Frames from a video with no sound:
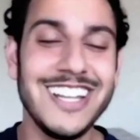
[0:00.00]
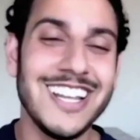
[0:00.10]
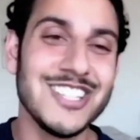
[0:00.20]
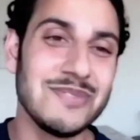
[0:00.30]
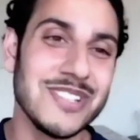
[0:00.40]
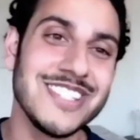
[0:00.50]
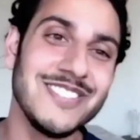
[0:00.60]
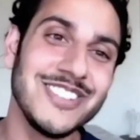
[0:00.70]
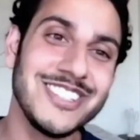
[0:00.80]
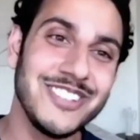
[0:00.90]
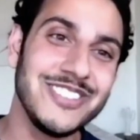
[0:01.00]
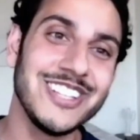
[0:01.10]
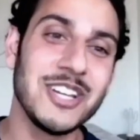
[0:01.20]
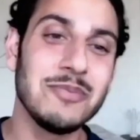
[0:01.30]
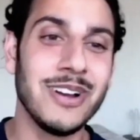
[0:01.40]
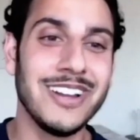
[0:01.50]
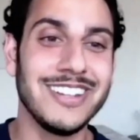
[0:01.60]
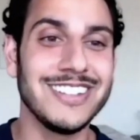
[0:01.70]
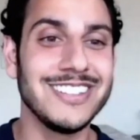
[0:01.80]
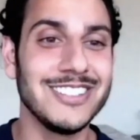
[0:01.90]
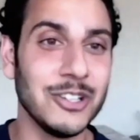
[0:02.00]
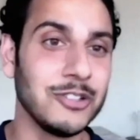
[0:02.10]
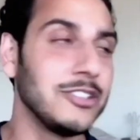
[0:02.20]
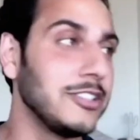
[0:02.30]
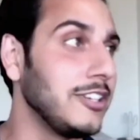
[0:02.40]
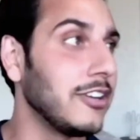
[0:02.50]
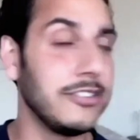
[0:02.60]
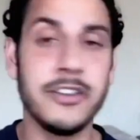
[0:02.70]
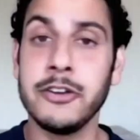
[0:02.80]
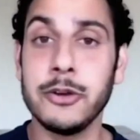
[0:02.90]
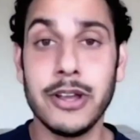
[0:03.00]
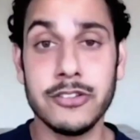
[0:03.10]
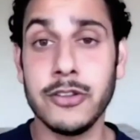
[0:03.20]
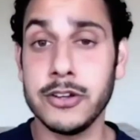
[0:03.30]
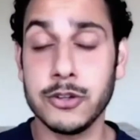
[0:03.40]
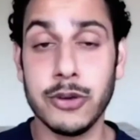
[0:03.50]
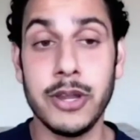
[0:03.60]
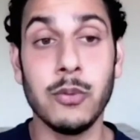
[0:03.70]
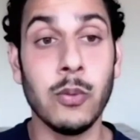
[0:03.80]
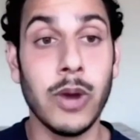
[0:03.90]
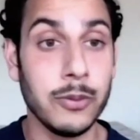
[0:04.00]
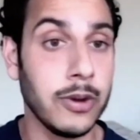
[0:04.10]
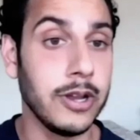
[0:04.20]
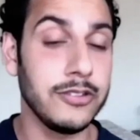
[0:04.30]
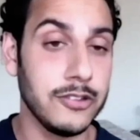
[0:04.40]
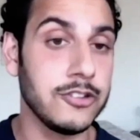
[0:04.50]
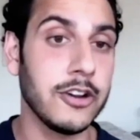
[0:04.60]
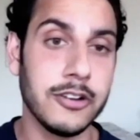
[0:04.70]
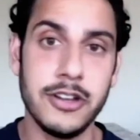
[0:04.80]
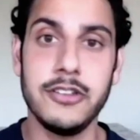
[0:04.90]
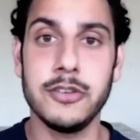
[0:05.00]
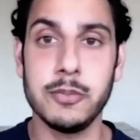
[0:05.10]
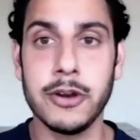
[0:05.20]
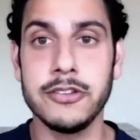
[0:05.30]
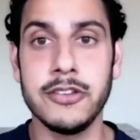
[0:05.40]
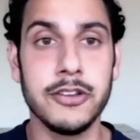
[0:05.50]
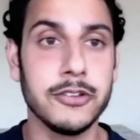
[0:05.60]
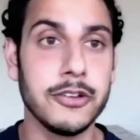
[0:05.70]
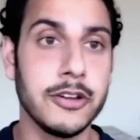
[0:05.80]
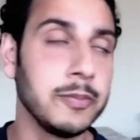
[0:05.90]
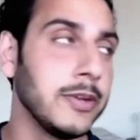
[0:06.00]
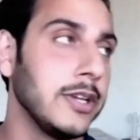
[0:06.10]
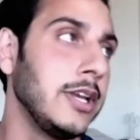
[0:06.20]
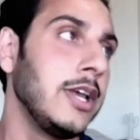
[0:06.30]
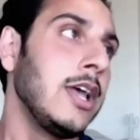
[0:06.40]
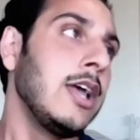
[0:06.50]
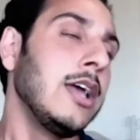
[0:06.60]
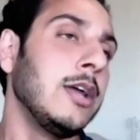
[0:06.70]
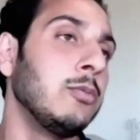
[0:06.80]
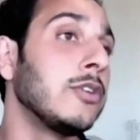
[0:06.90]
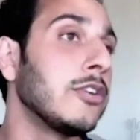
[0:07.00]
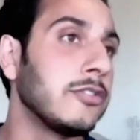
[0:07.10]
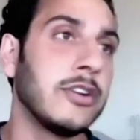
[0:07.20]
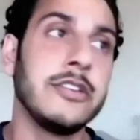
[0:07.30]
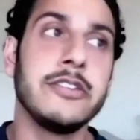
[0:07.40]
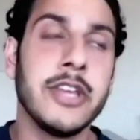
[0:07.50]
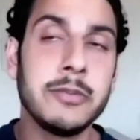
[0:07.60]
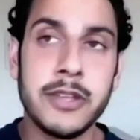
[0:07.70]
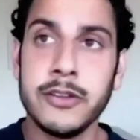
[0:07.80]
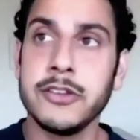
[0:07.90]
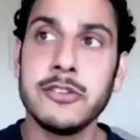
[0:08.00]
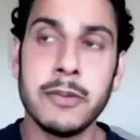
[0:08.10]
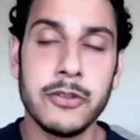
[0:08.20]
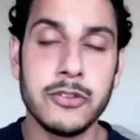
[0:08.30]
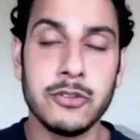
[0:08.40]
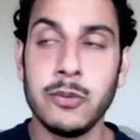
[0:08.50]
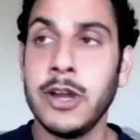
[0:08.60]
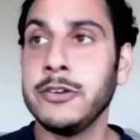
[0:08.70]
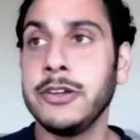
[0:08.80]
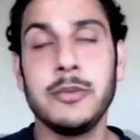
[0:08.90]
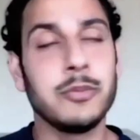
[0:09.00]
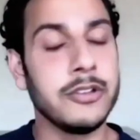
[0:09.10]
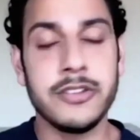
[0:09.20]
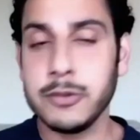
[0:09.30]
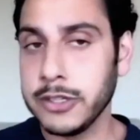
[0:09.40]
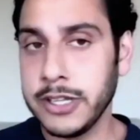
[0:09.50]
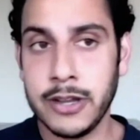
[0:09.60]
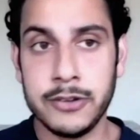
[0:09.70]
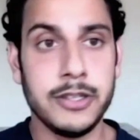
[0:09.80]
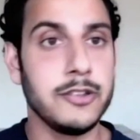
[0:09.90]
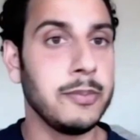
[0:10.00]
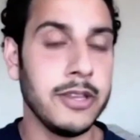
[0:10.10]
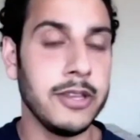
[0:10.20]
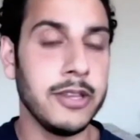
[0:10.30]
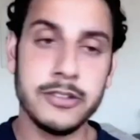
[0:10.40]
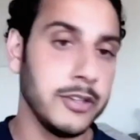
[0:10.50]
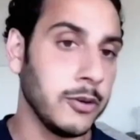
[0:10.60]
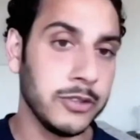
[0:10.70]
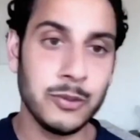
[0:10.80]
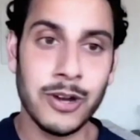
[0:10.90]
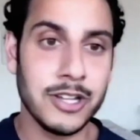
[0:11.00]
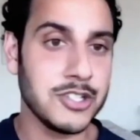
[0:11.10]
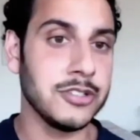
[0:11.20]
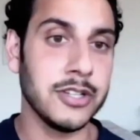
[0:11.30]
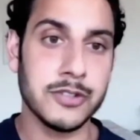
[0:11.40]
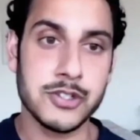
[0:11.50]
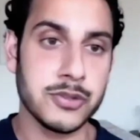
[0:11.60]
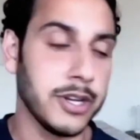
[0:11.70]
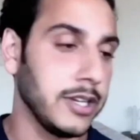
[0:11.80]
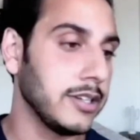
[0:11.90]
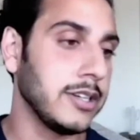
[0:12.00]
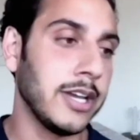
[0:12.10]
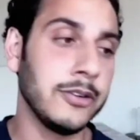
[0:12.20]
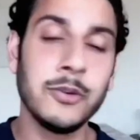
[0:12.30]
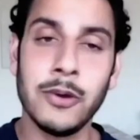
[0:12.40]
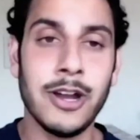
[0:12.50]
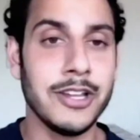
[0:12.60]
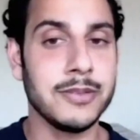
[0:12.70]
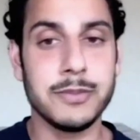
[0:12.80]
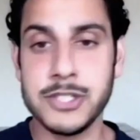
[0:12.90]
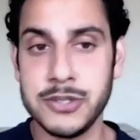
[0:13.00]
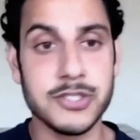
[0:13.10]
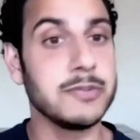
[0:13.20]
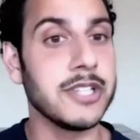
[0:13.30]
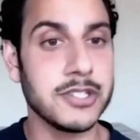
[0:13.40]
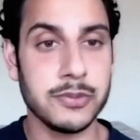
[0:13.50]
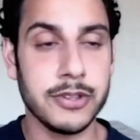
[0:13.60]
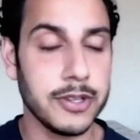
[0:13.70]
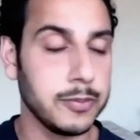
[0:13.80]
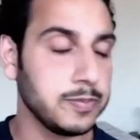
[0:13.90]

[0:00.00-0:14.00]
And specifically, we like buying locally. Ontario has a lot of great white wines and Chardonnays in particular. And one of our friends kept telling us about this winery in Prince Edward County. It's basically the only wine she'll ever drink. I don't know why, but she was obsessed with it.